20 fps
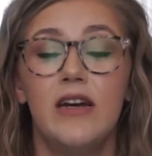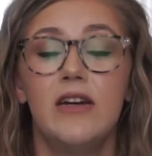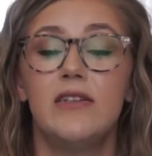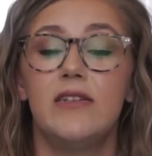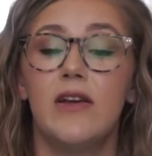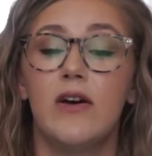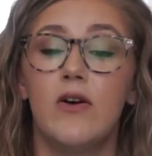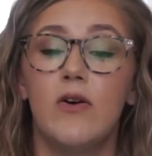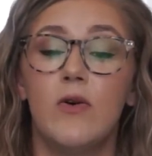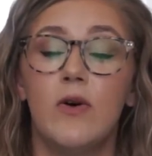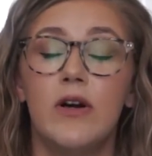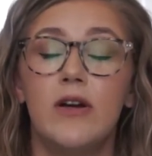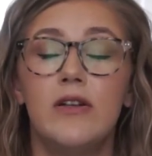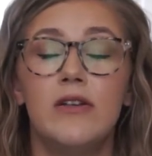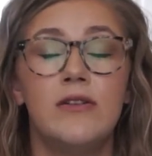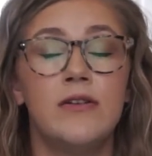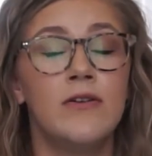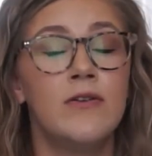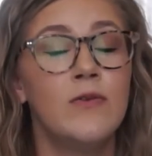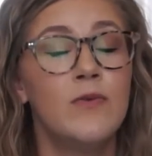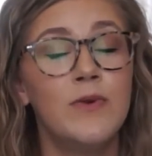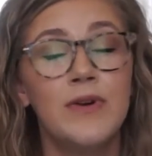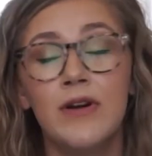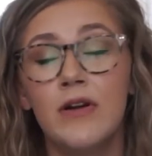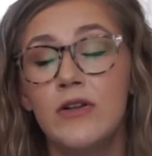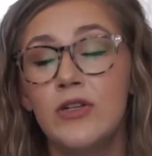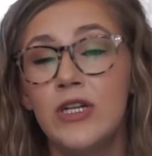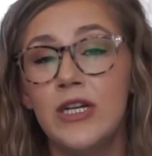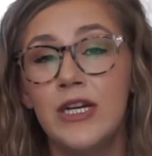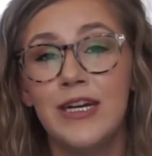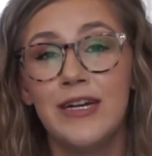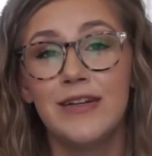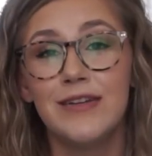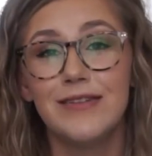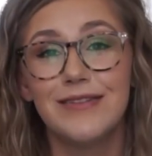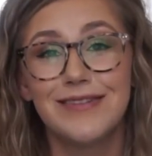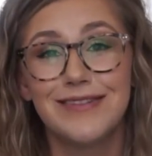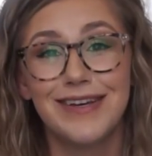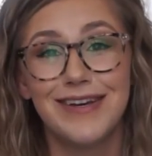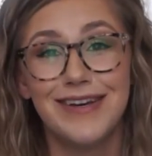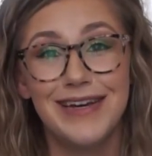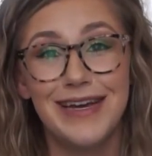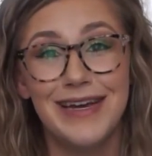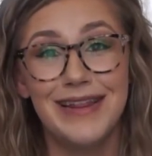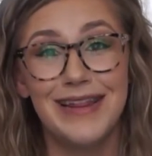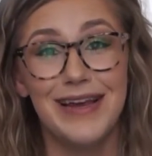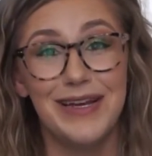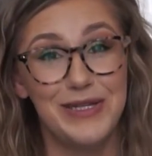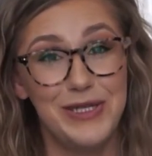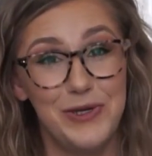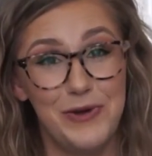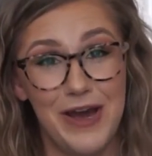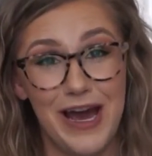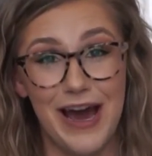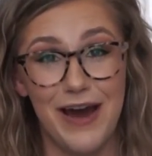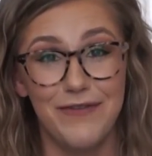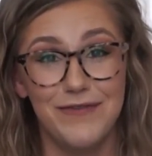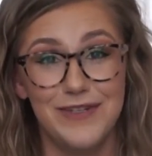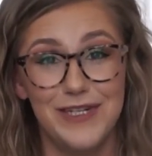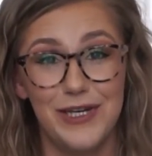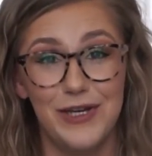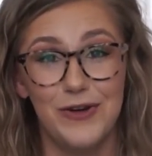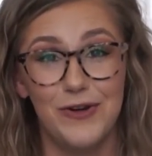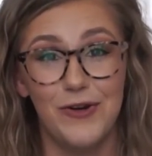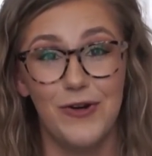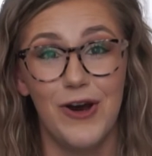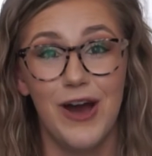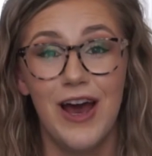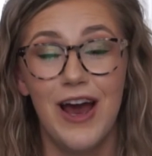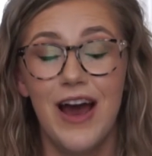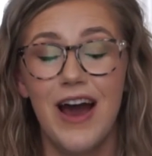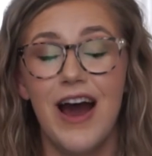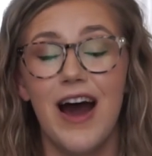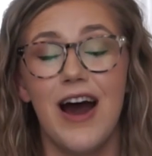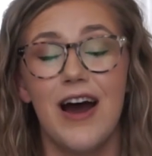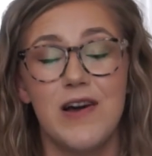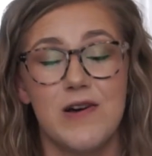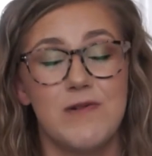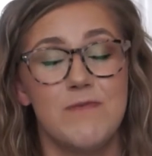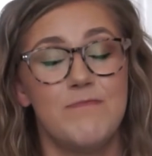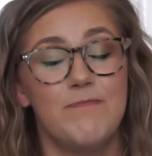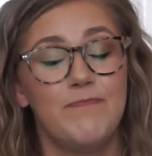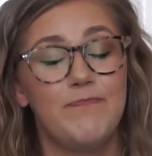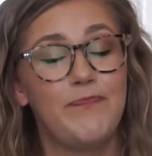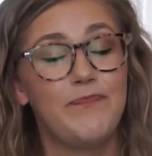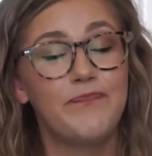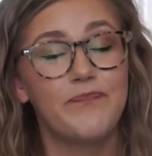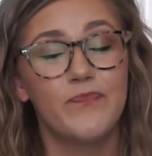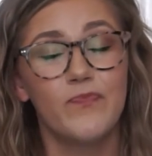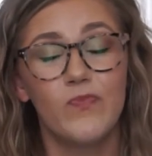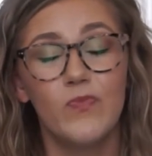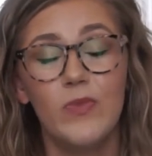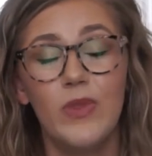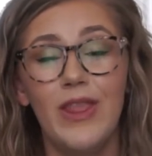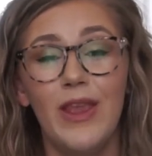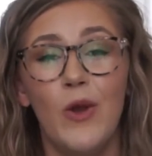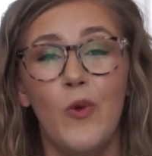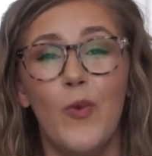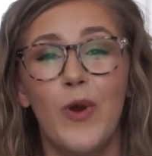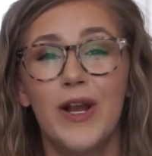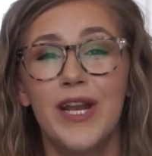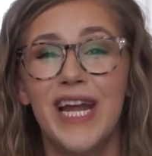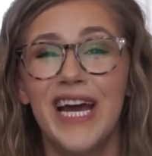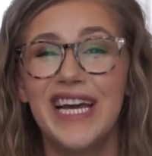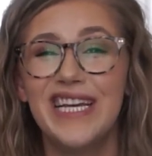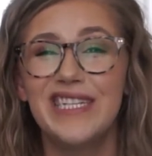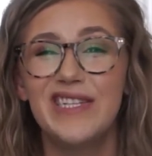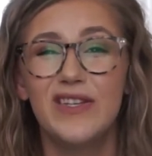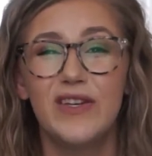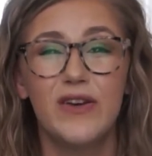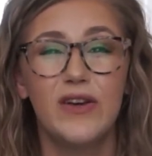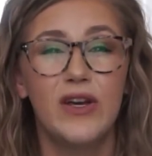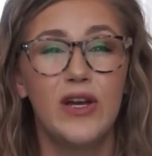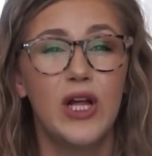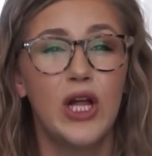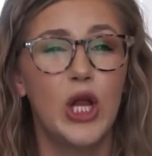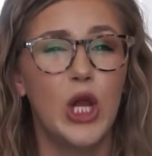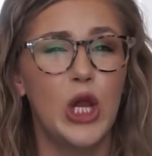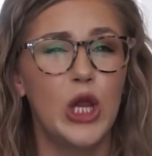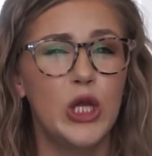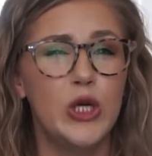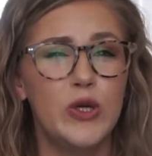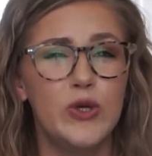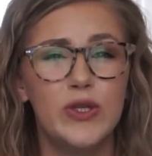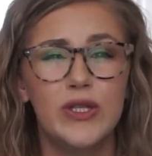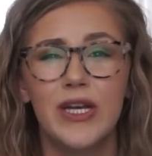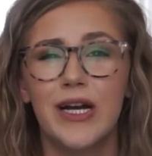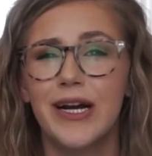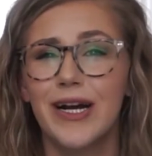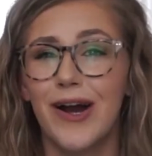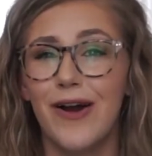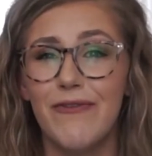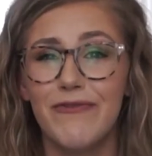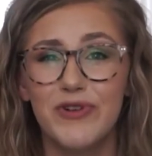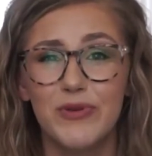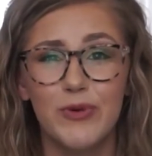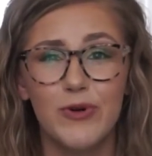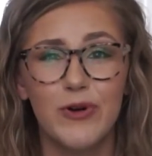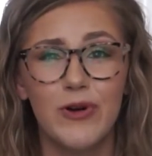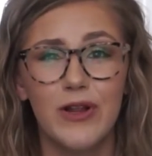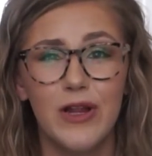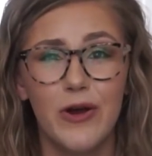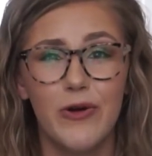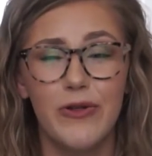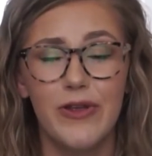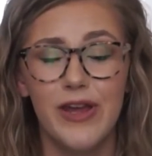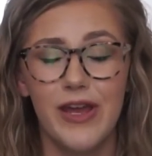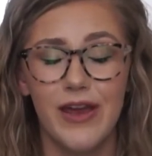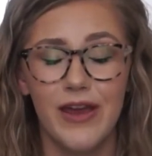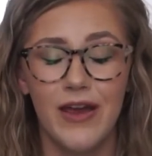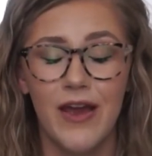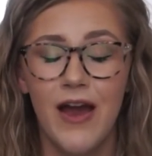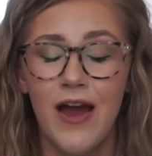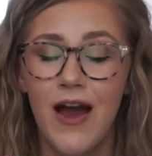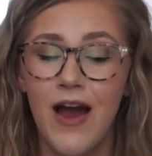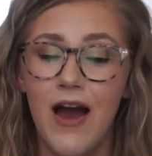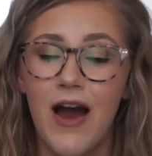So don't wear jeans unless you have to. Um, wear nice, loose, comfortable clothing.